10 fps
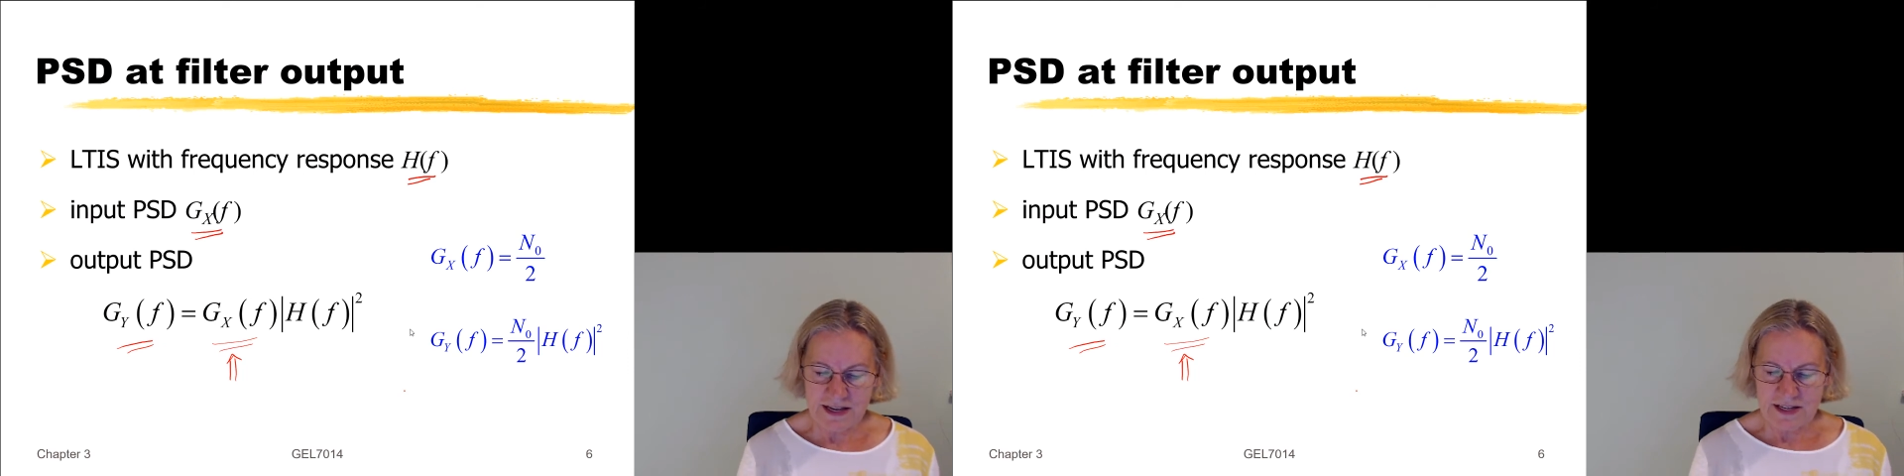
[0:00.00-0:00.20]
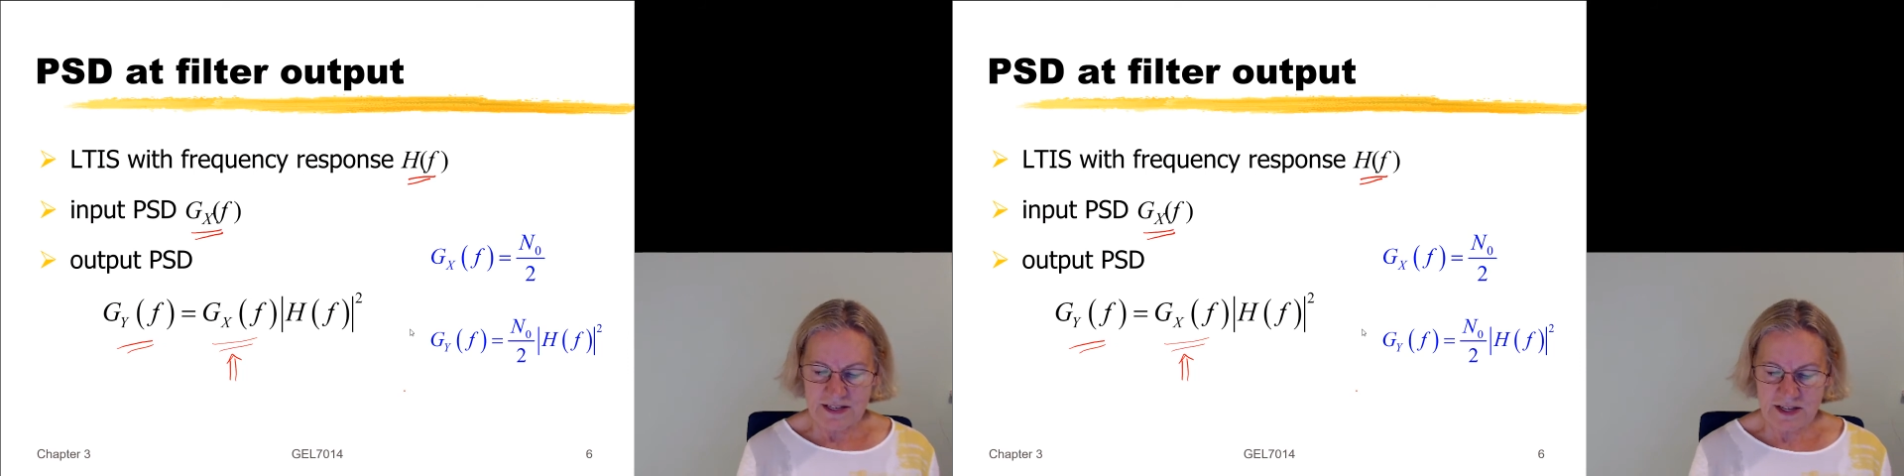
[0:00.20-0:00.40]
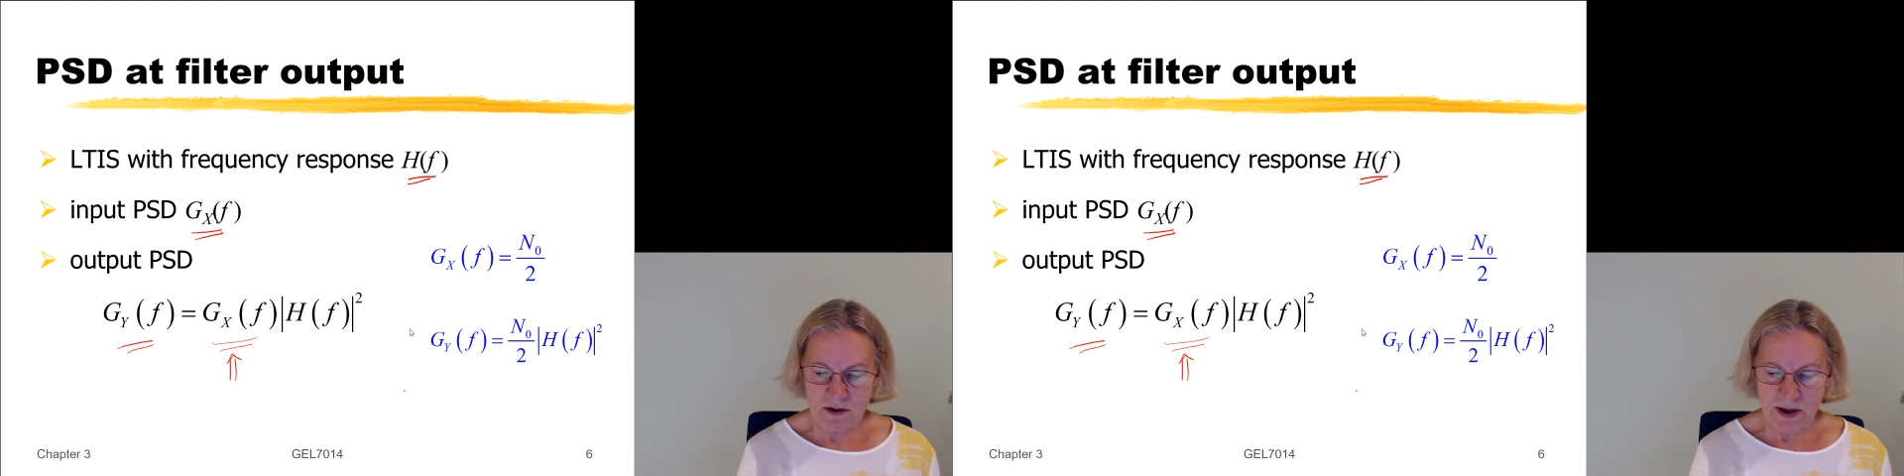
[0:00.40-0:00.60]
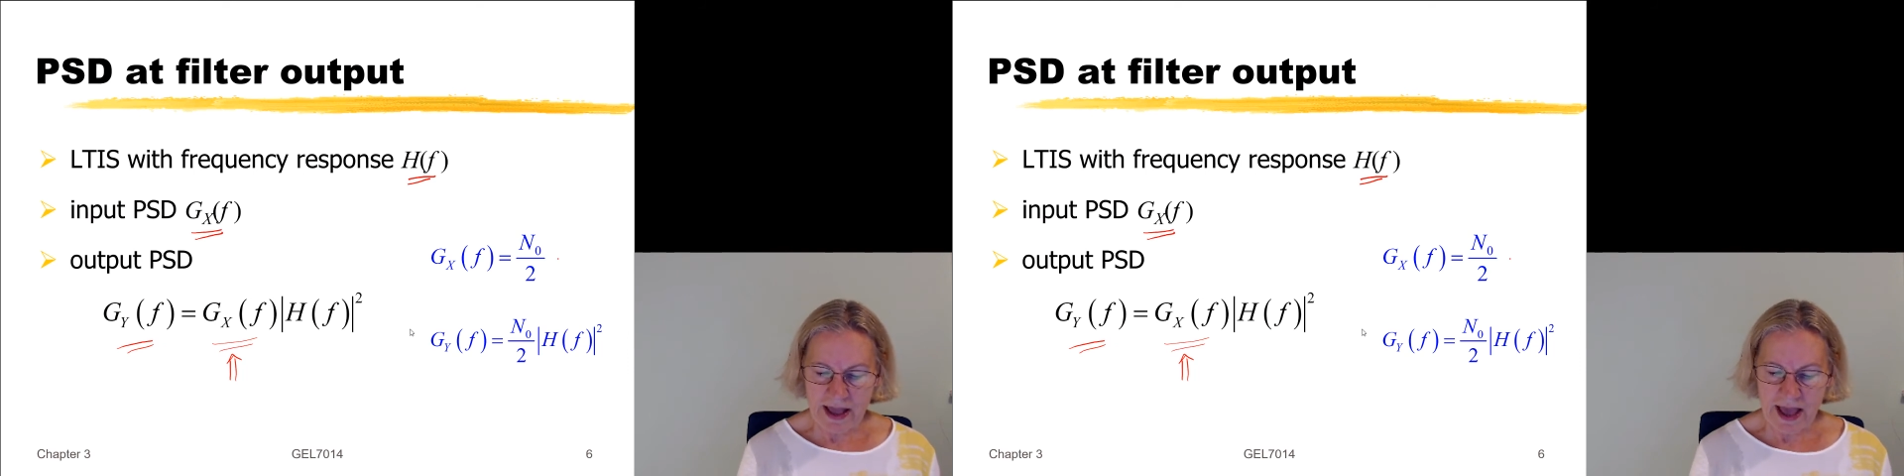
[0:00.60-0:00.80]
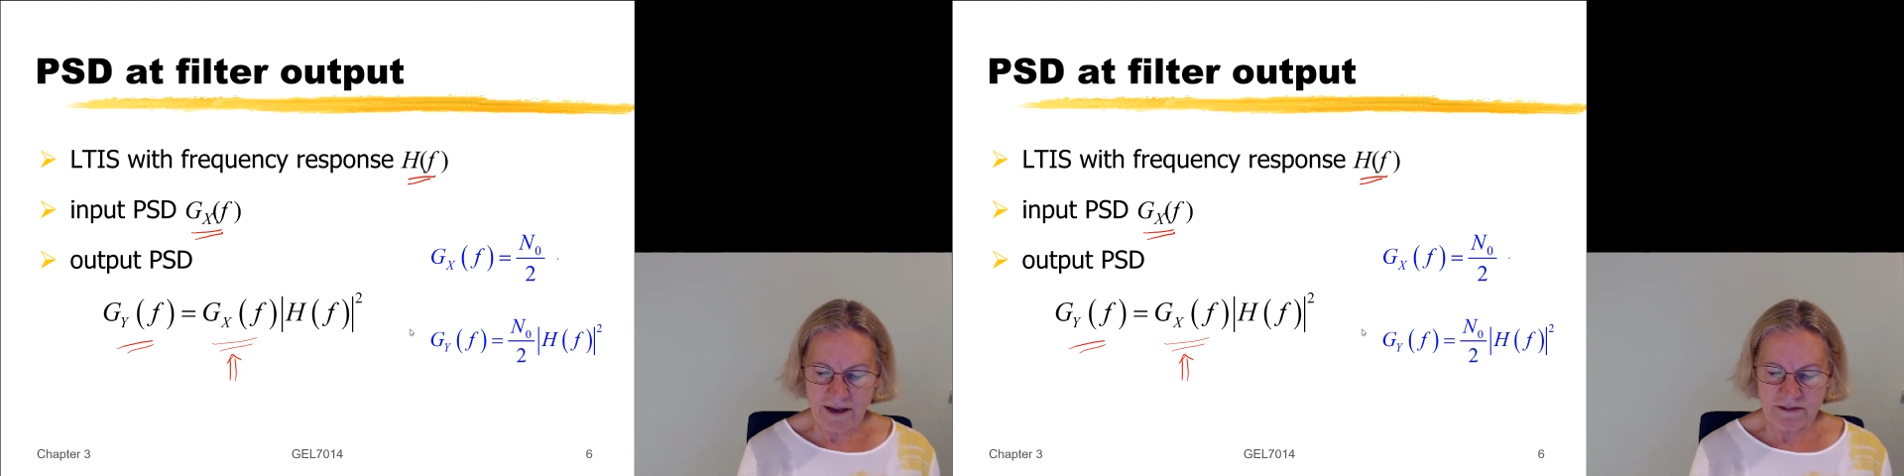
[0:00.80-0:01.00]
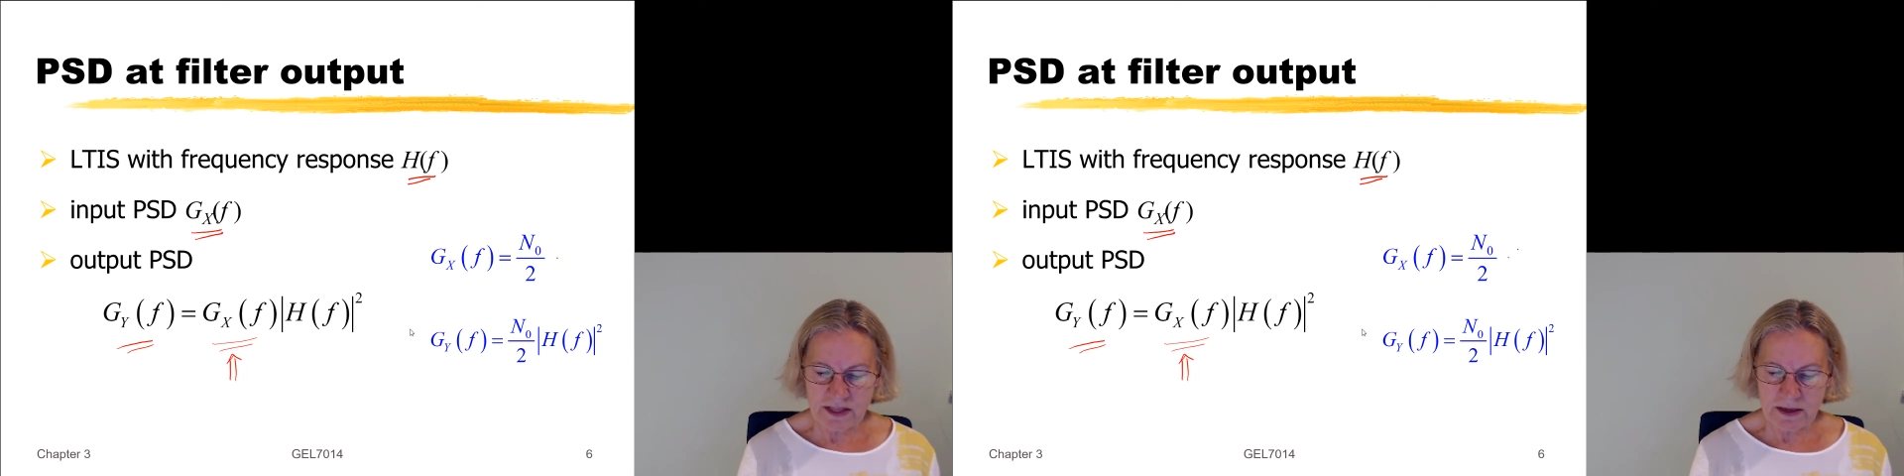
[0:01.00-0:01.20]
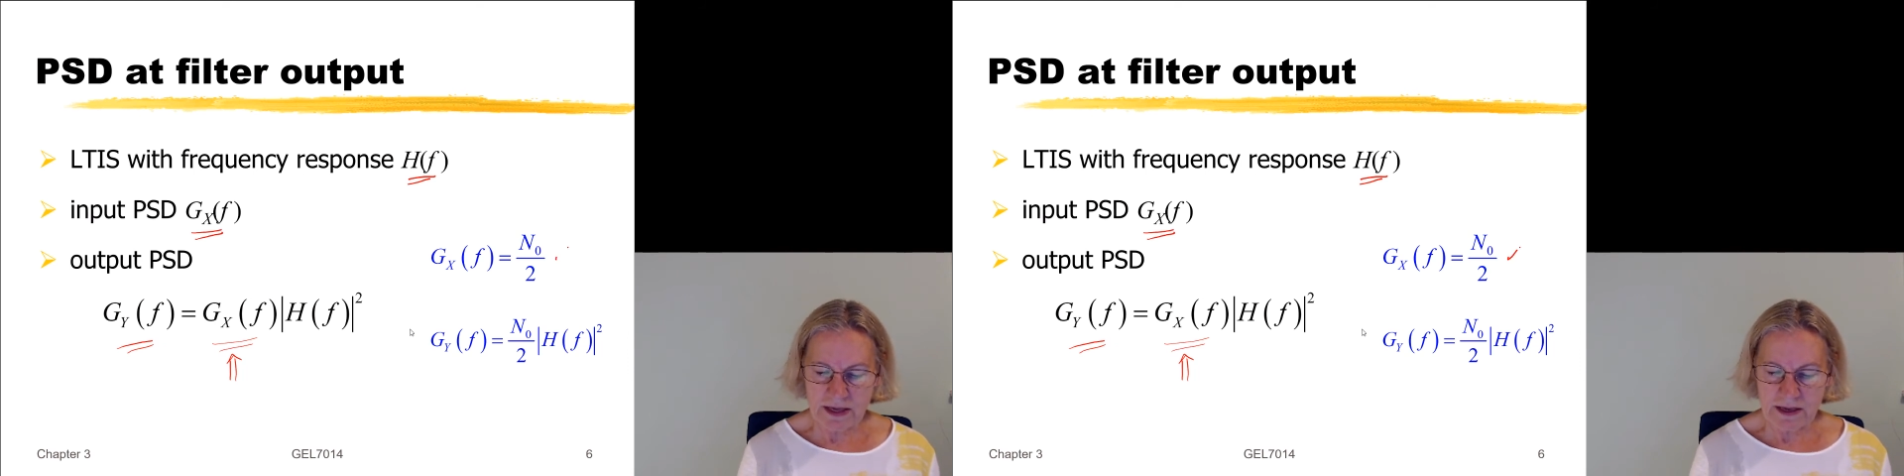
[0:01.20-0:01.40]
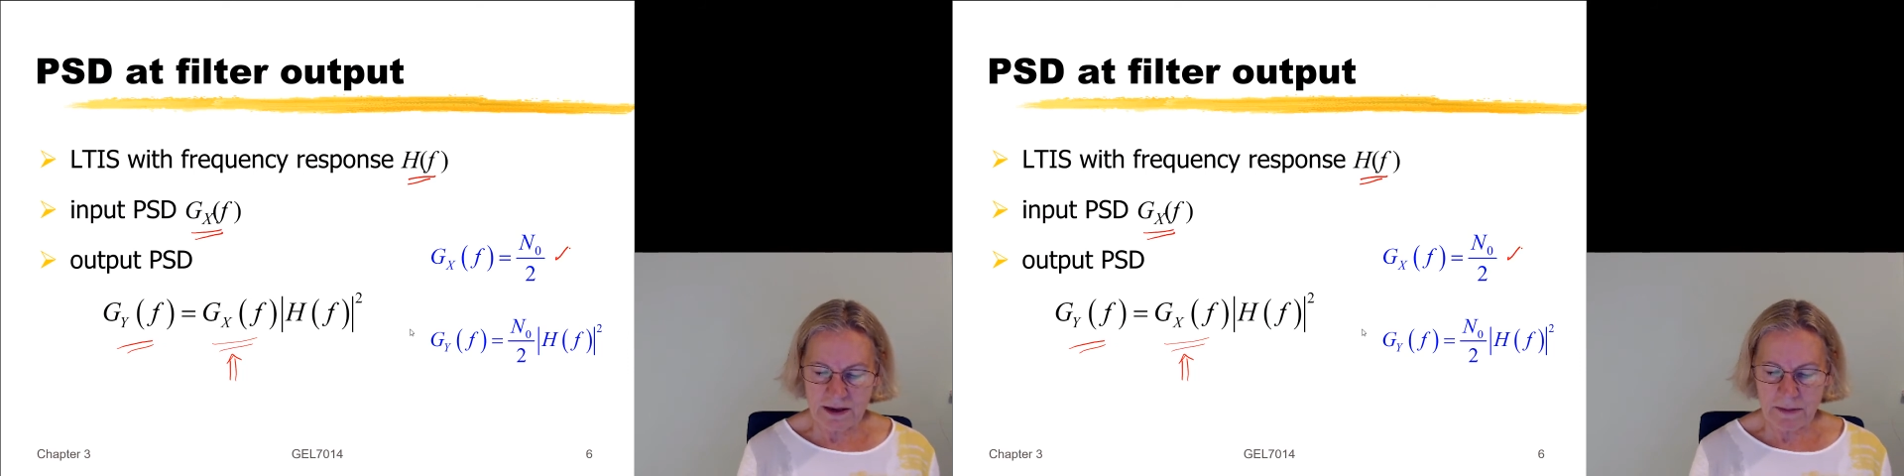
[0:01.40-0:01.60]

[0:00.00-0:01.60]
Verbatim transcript: So I have the